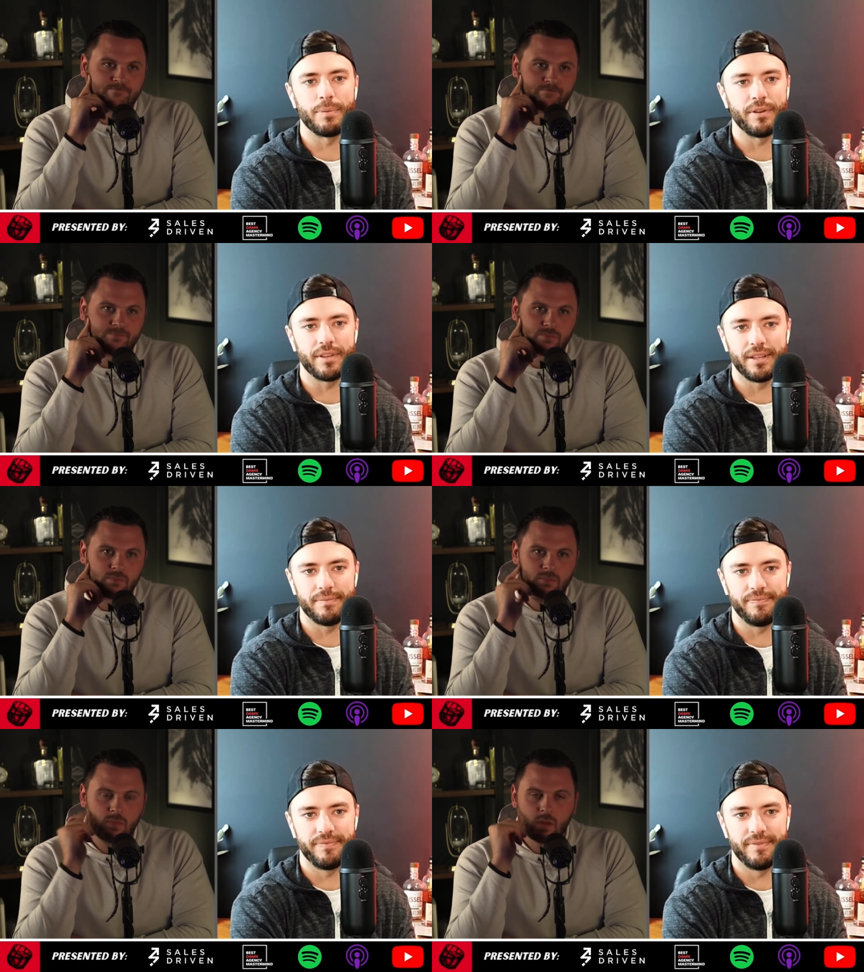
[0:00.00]
Speaker 1: build
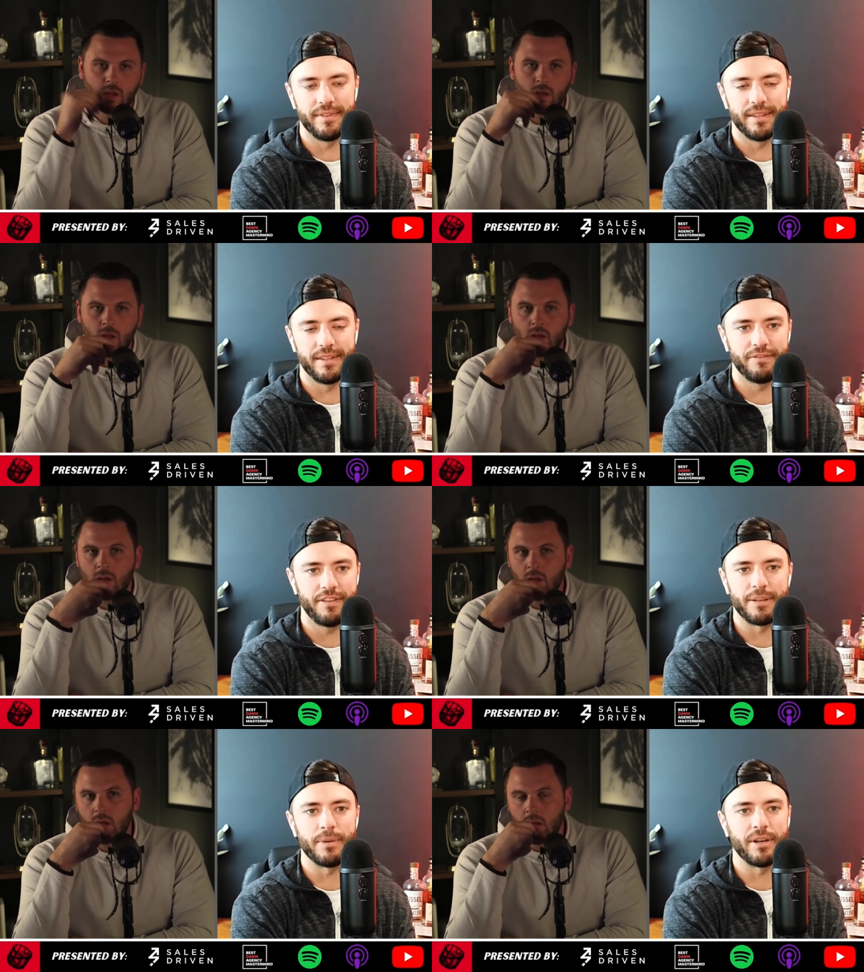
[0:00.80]
a
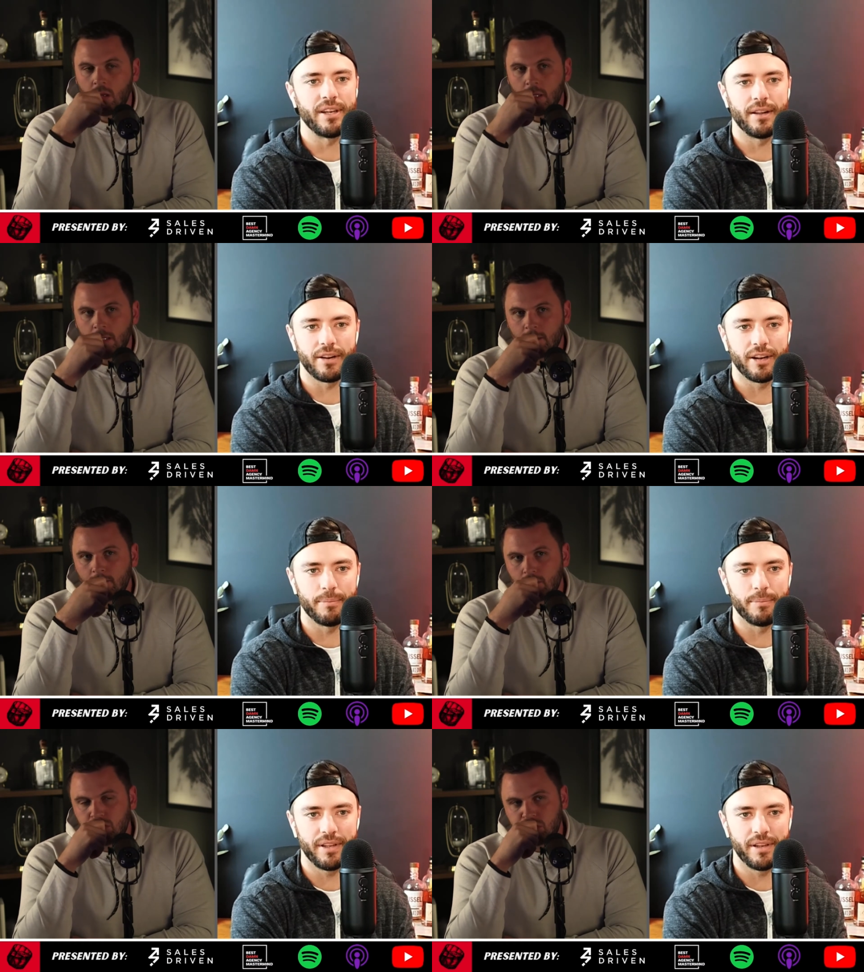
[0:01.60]
fifty million dollar
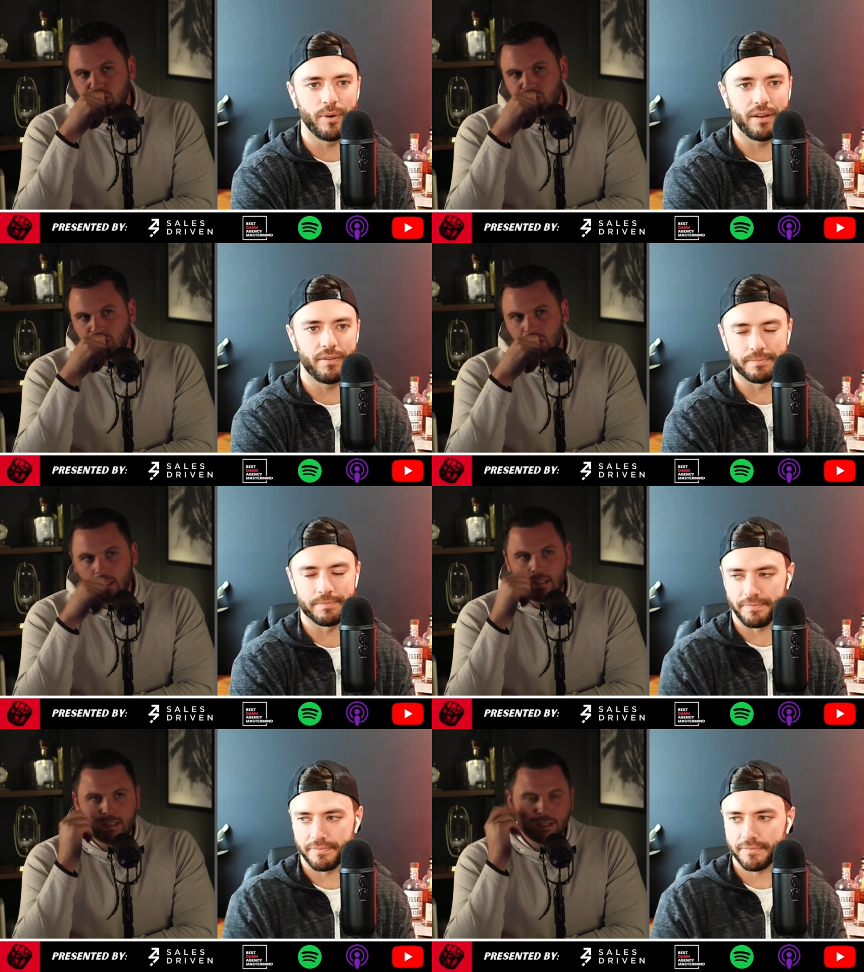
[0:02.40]
company or whatever.
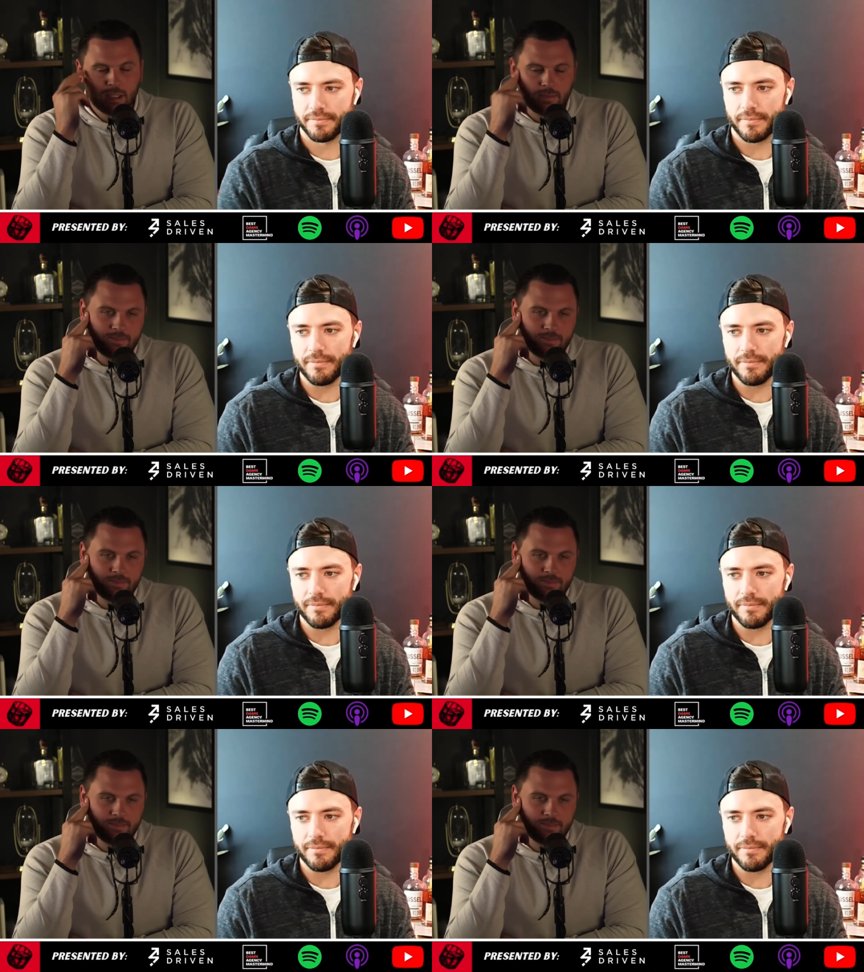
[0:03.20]
Sure.